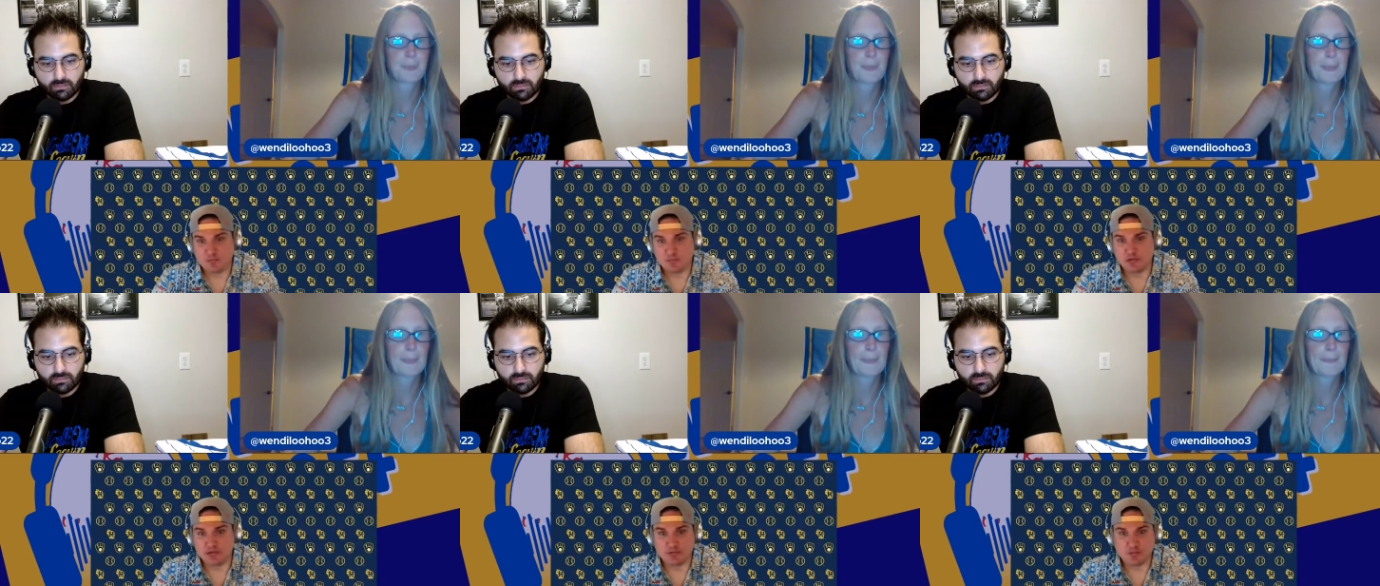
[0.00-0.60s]

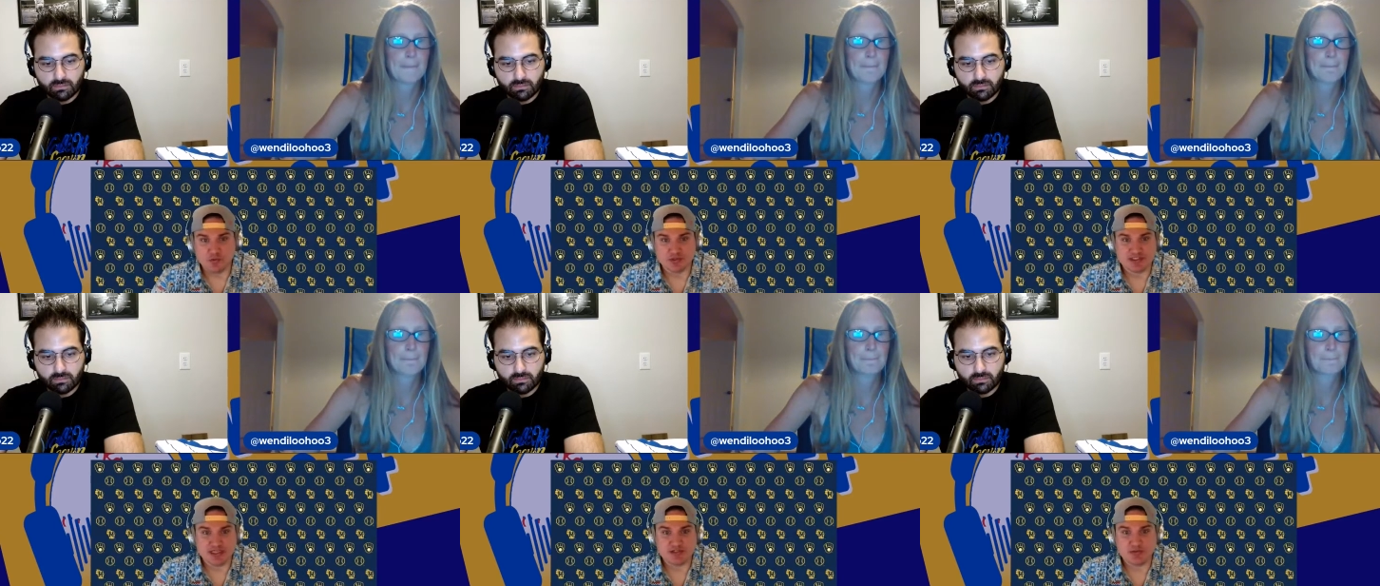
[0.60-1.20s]
Speaker 1: we'll we'll
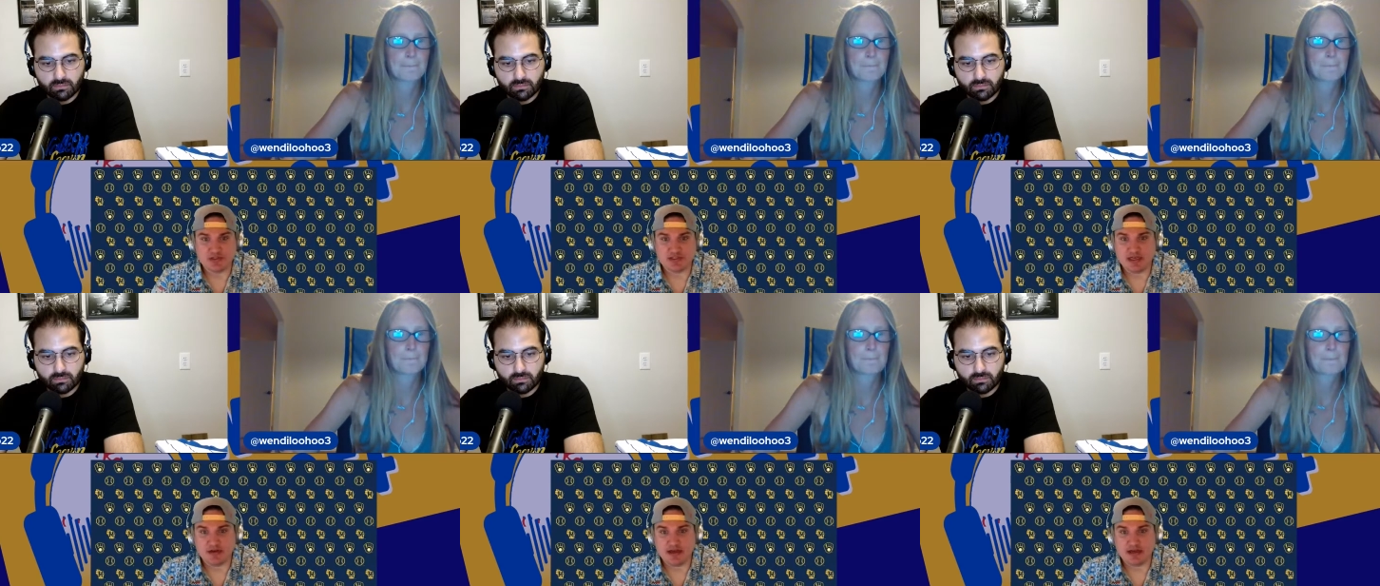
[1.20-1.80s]
stay tuned to see
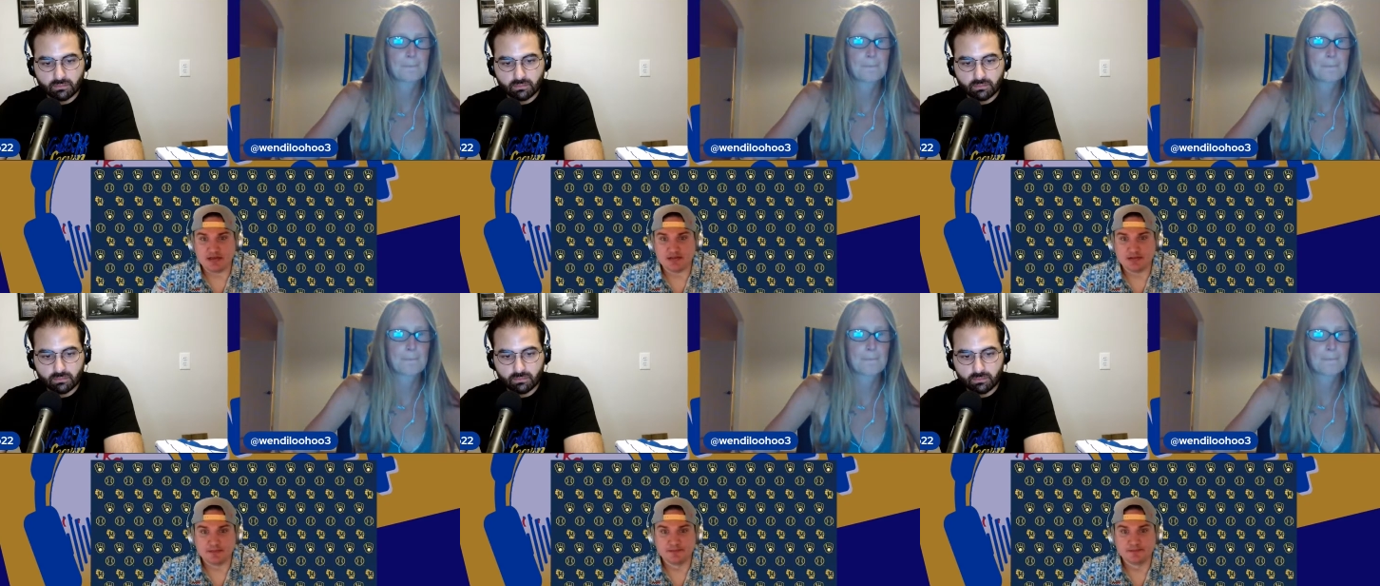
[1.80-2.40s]
how that
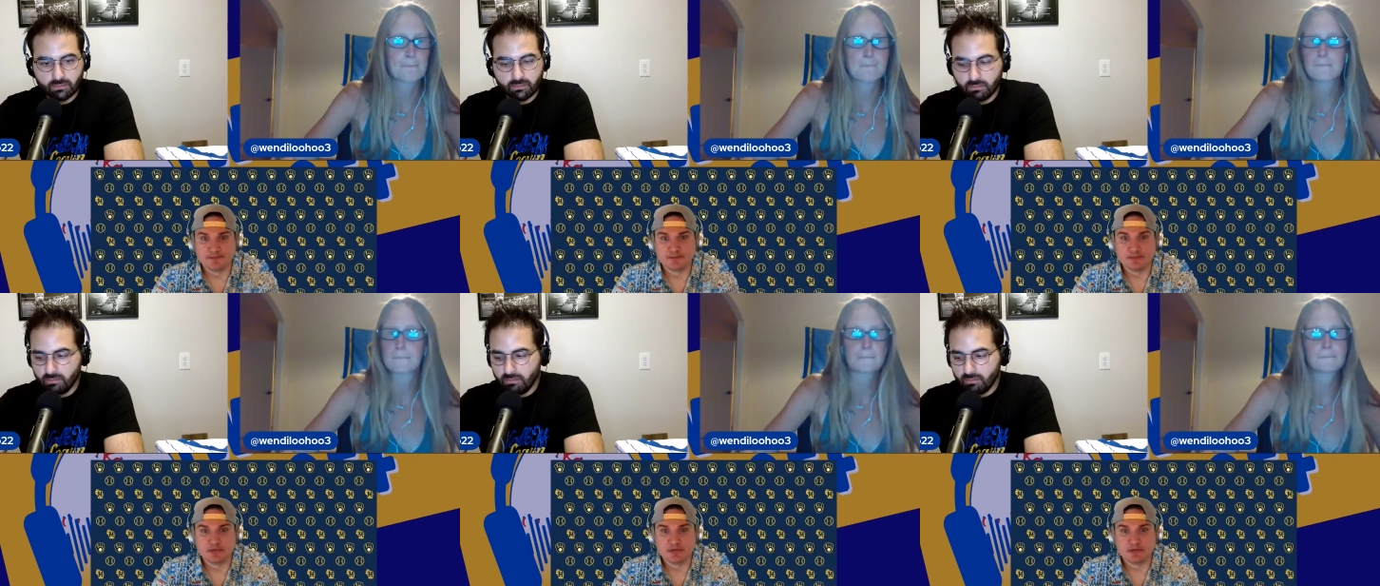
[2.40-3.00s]
is.
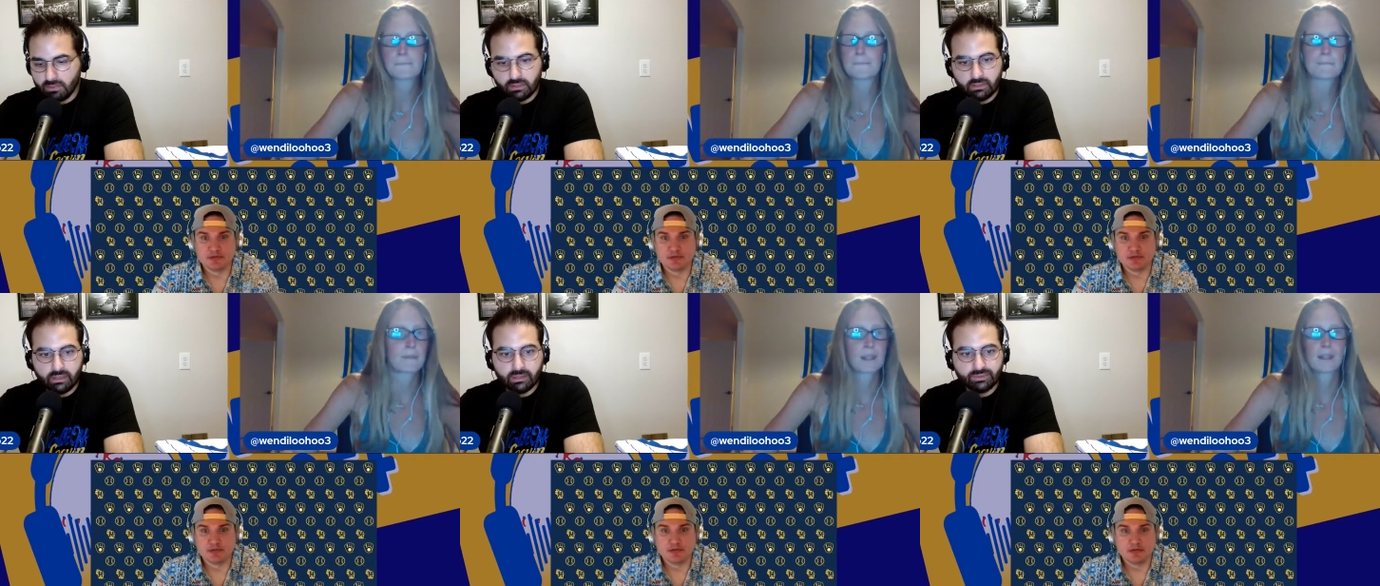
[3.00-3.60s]

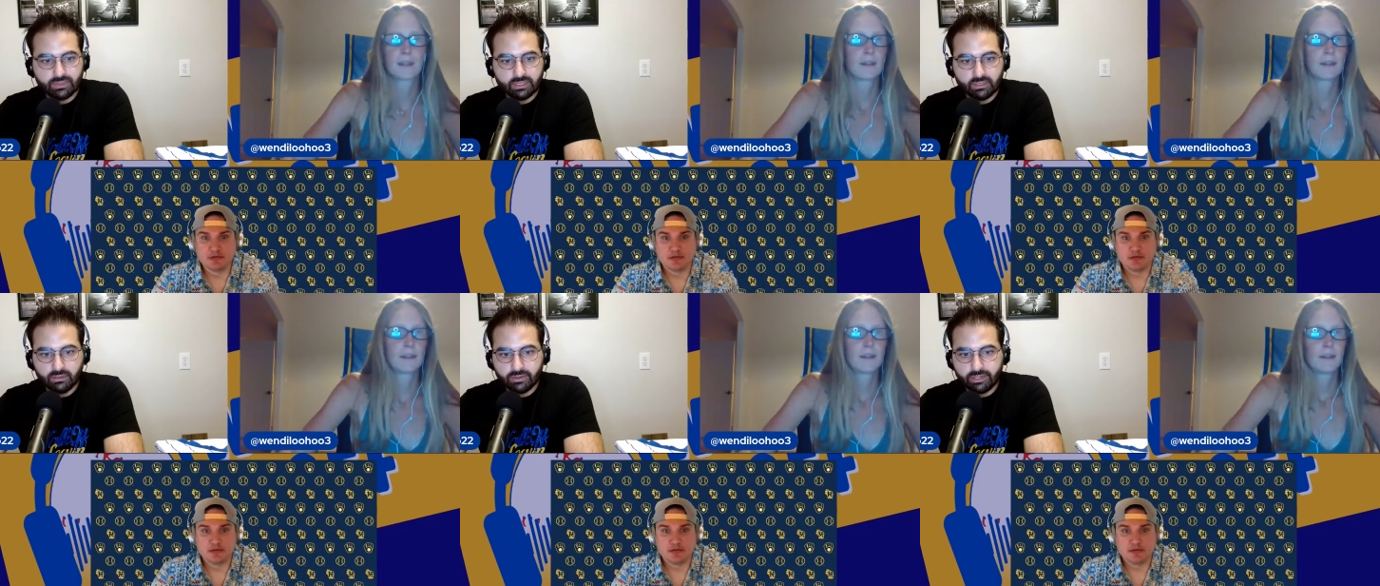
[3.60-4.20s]
Speaker 2: Yeah, I'm trying to
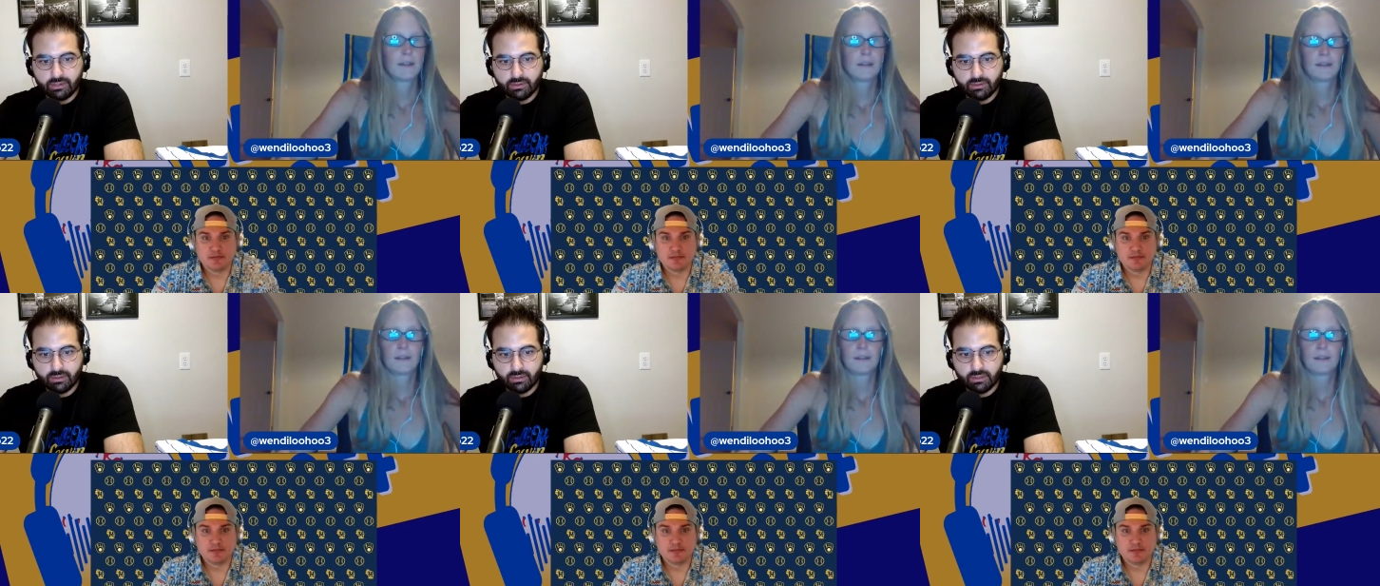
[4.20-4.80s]
look right now
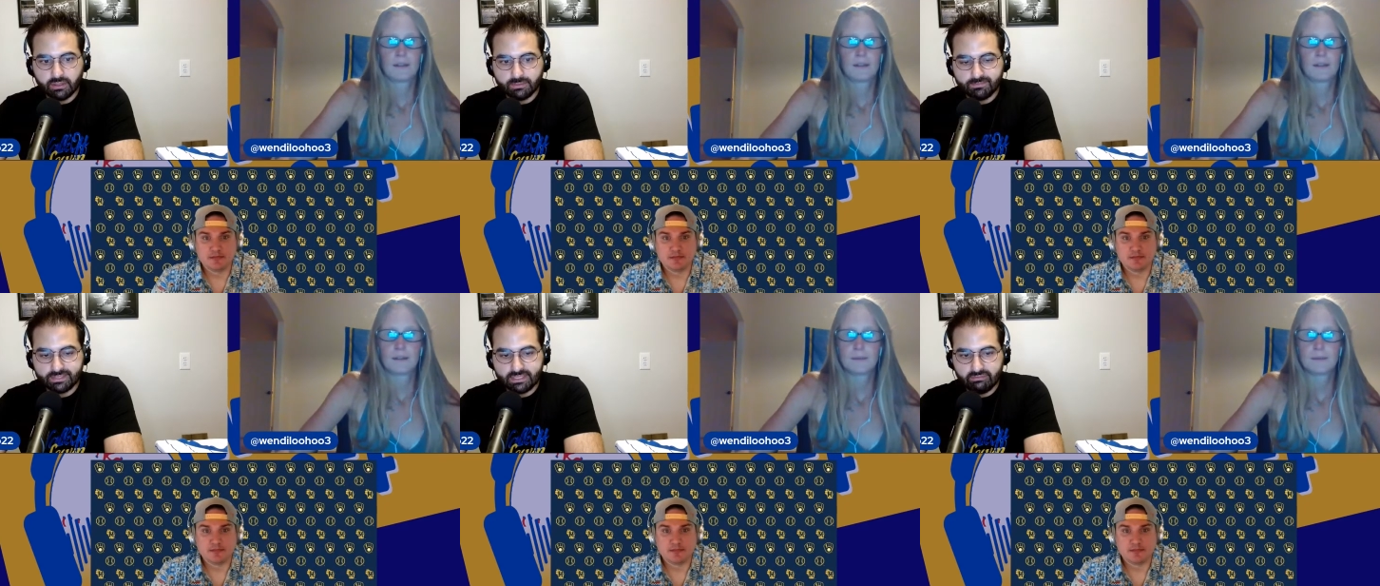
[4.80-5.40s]
um,
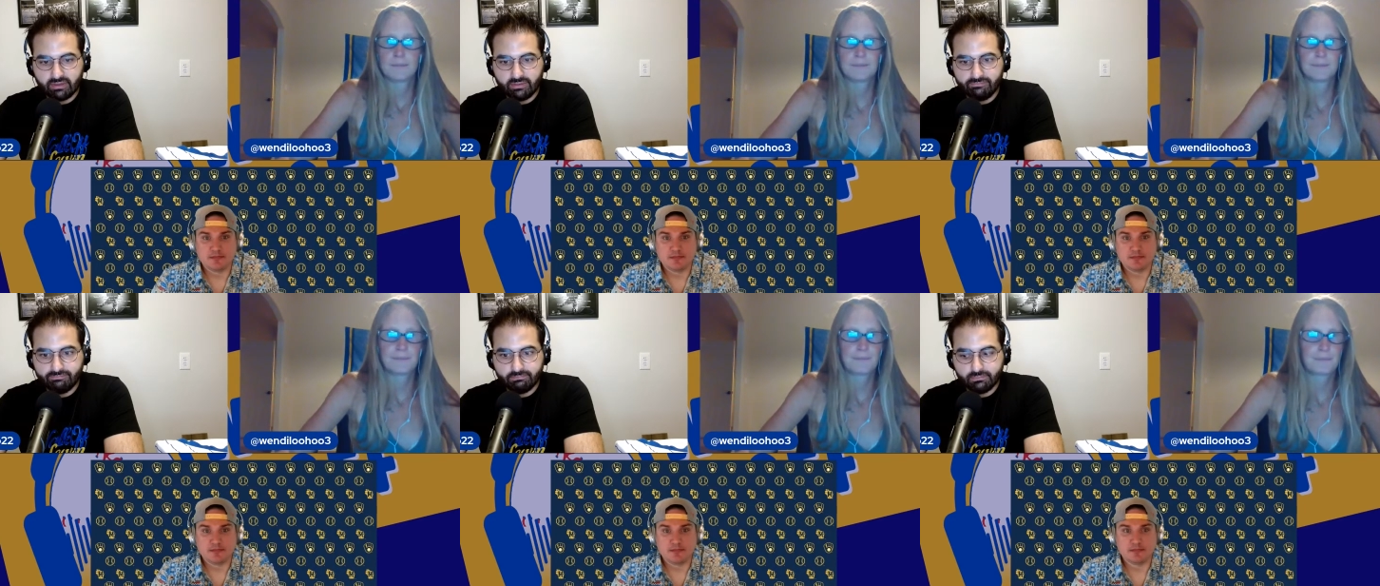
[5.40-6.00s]
see if I
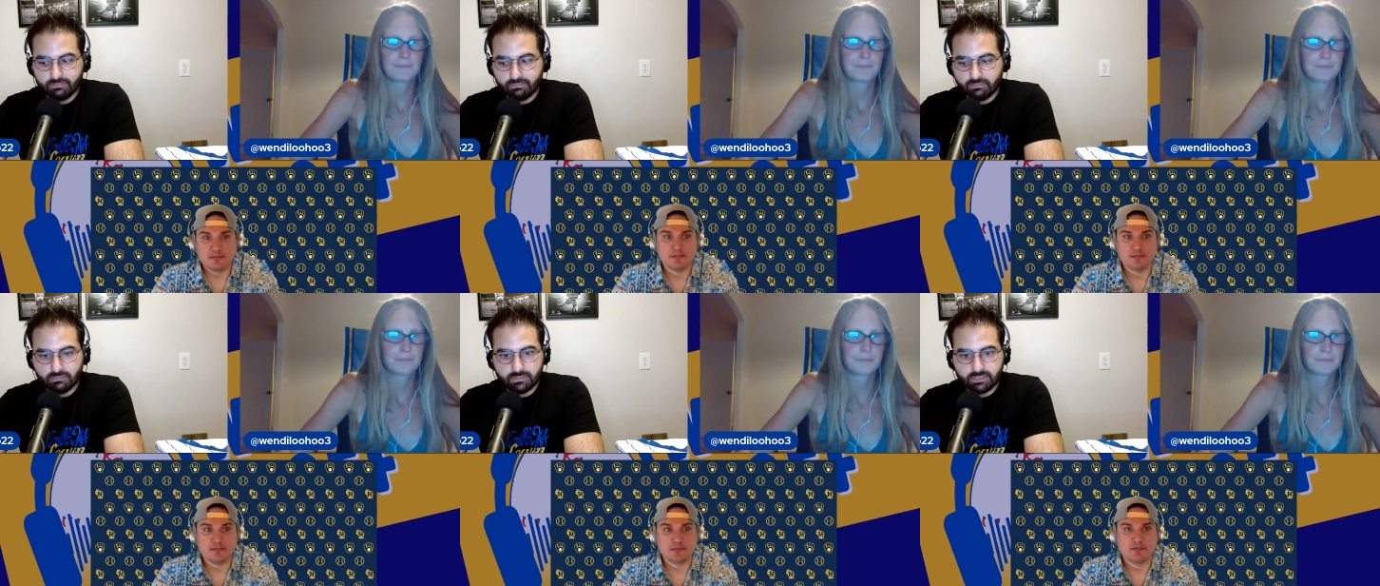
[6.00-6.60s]

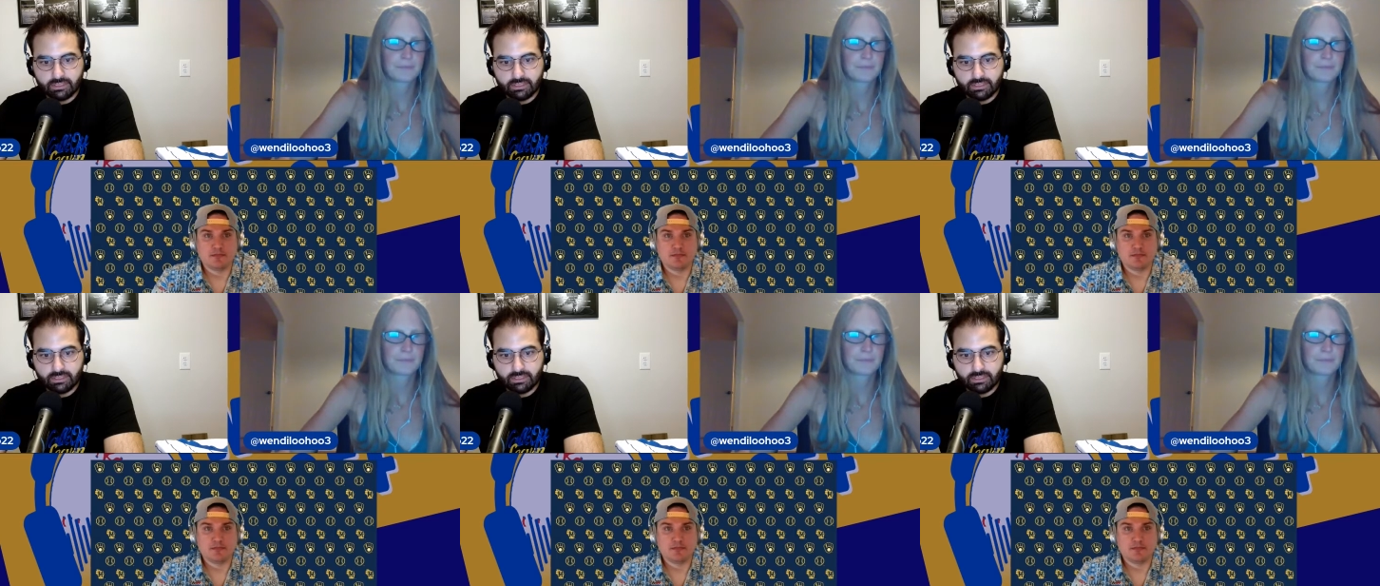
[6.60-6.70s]
see